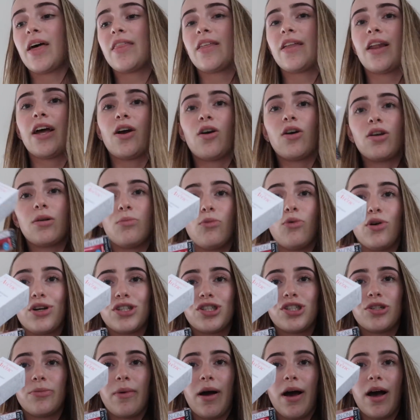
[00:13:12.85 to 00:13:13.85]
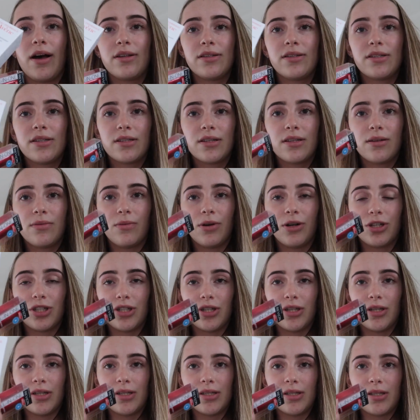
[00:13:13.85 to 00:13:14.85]
And then I got a moisture mask,
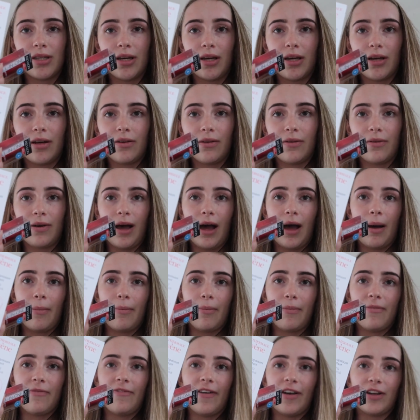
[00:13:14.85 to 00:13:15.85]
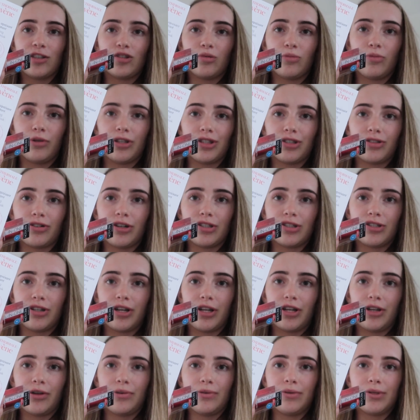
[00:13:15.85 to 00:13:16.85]
which is the facial moisturizer
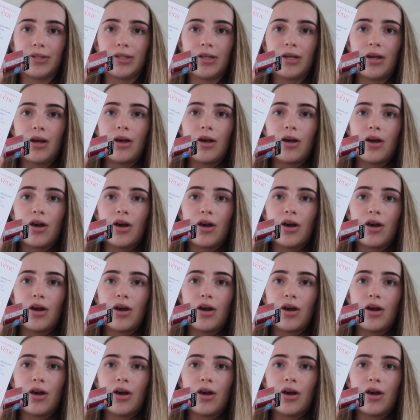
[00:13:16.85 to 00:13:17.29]
I use